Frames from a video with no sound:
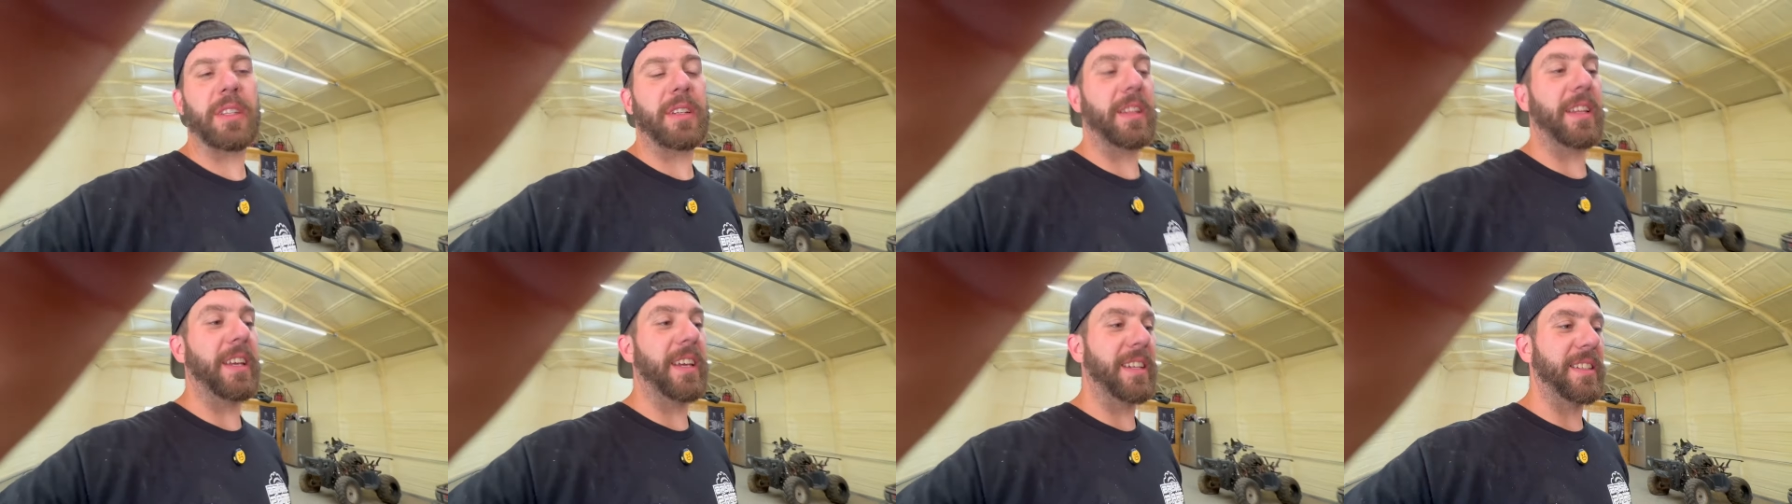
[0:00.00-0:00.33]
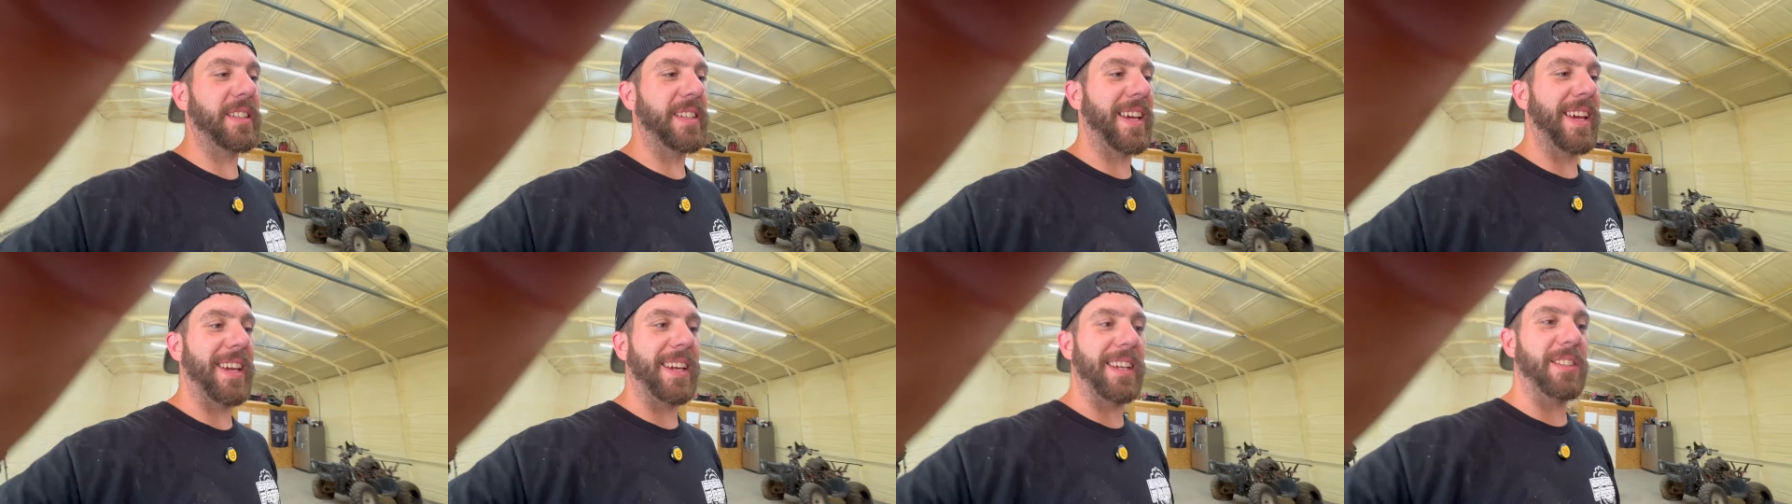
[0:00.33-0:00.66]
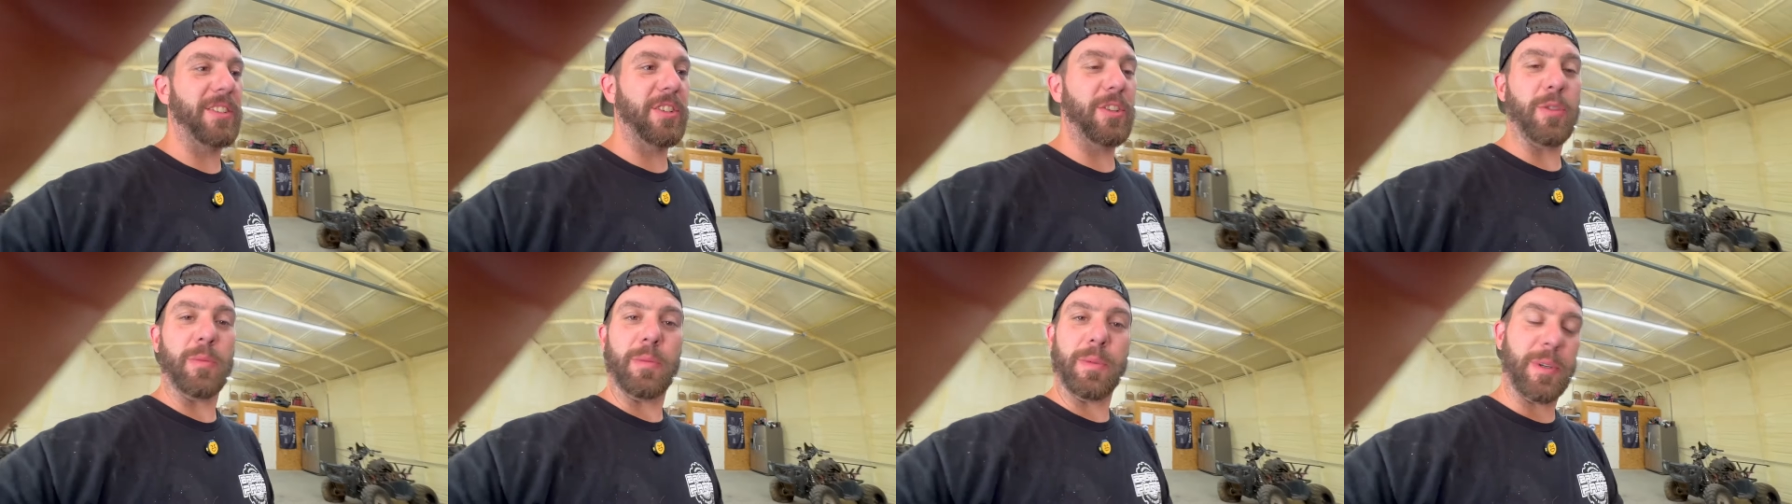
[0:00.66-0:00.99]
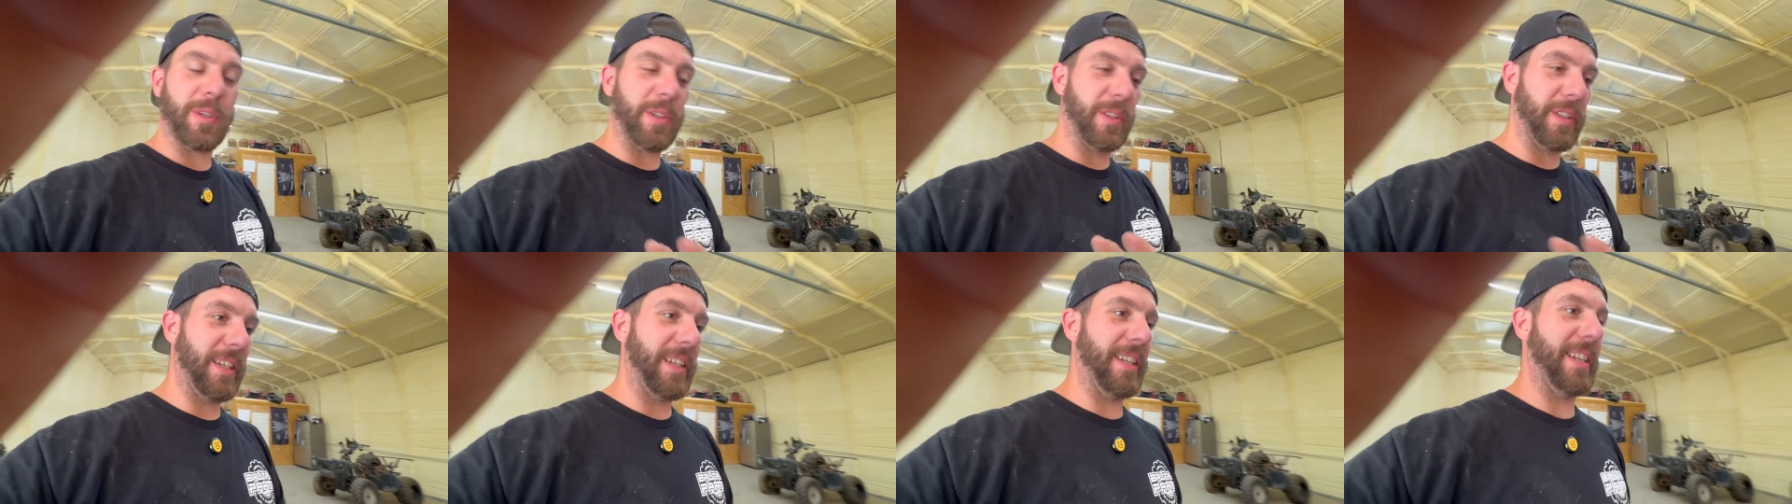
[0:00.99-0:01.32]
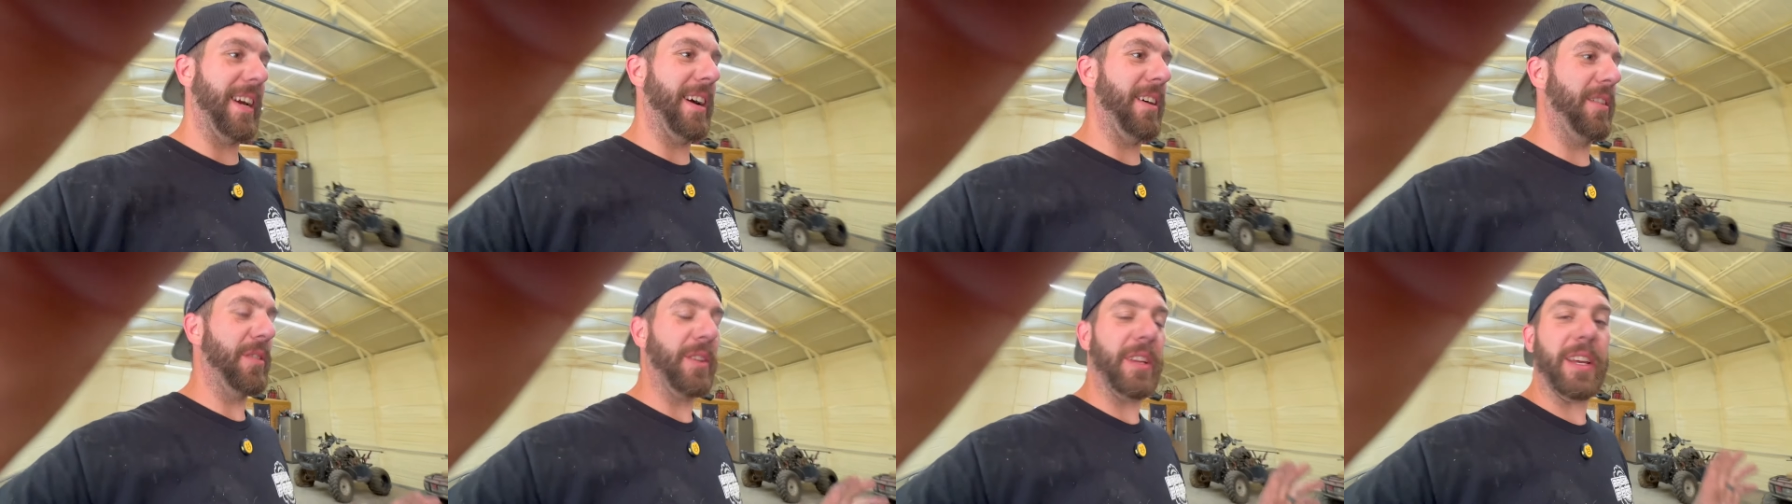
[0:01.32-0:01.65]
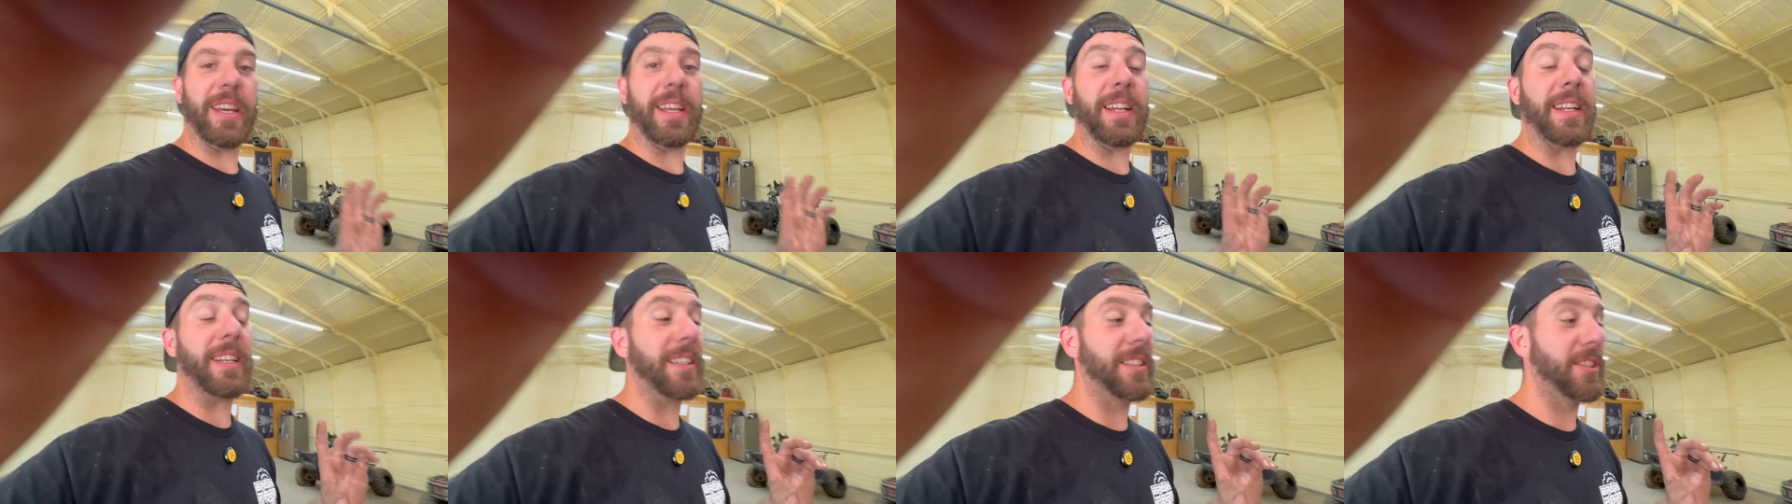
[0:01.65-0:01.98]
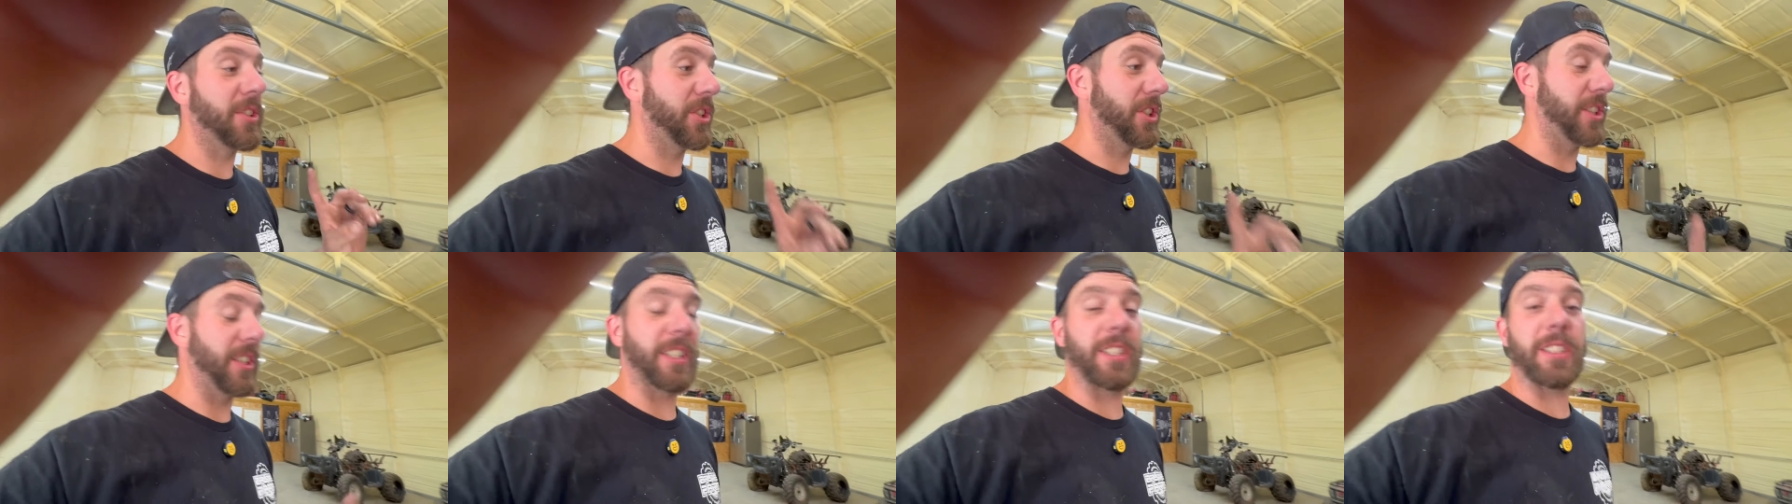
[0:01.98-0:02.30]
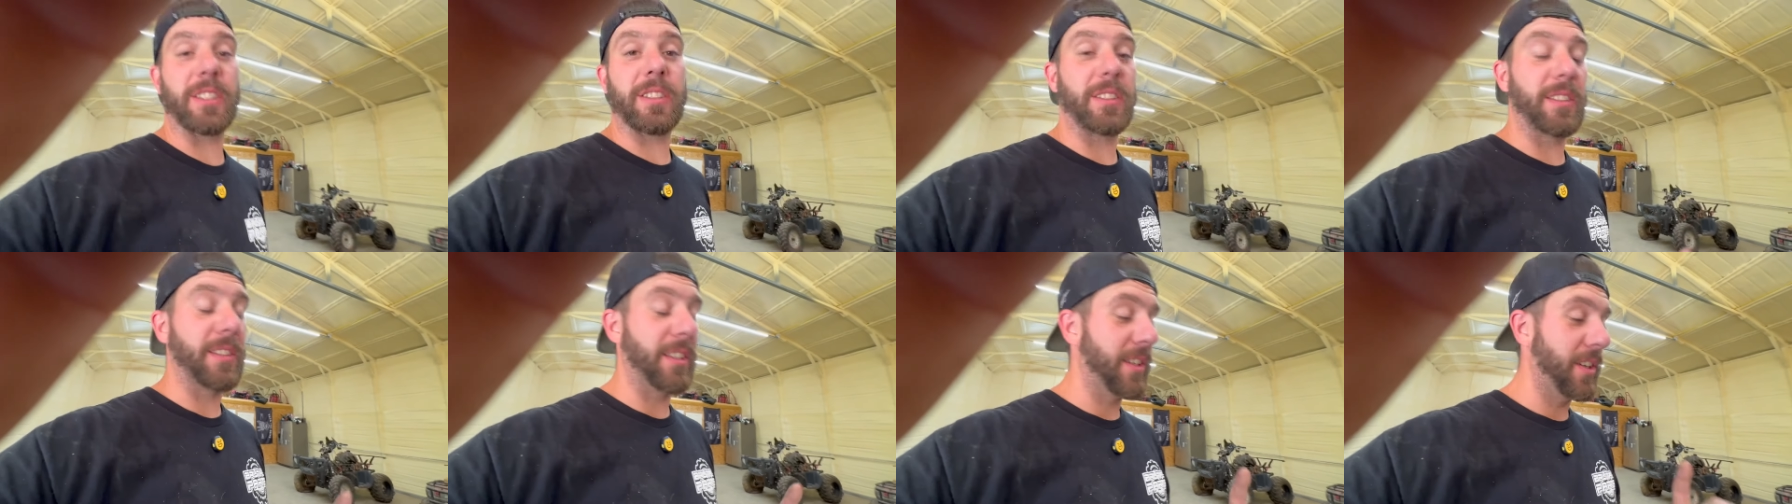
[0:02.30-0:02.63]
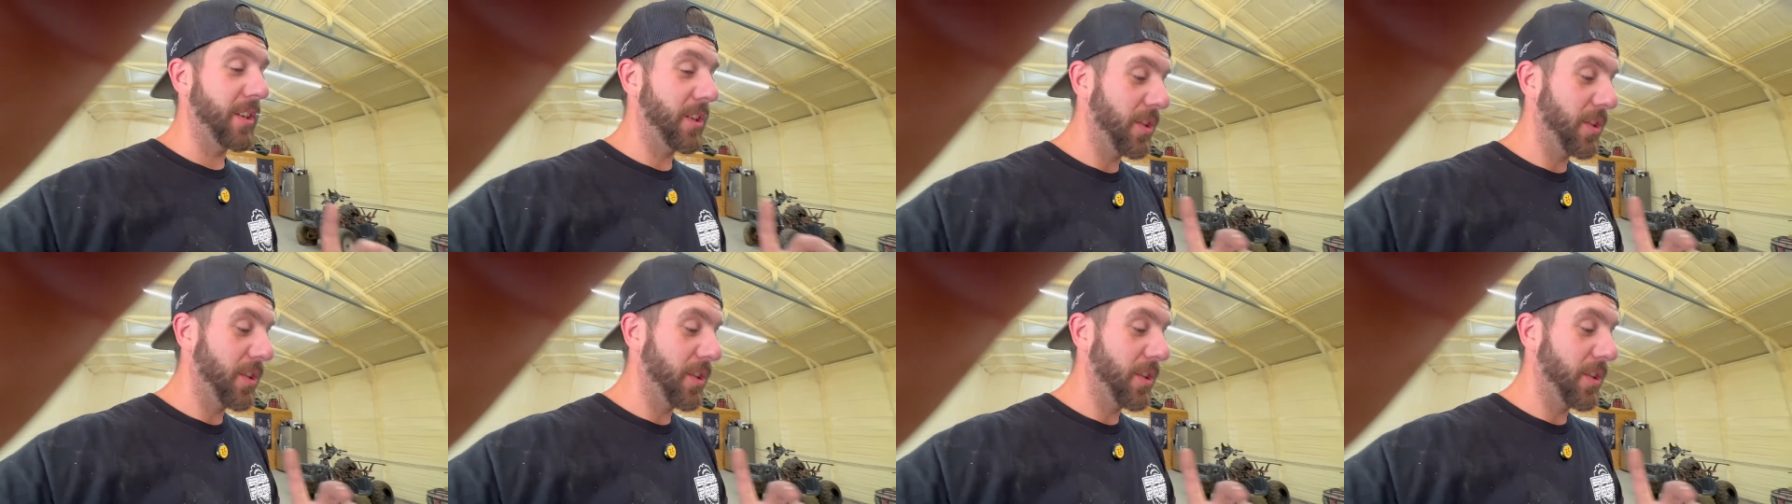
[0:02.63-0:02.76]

the intake tube cleaned out, and she is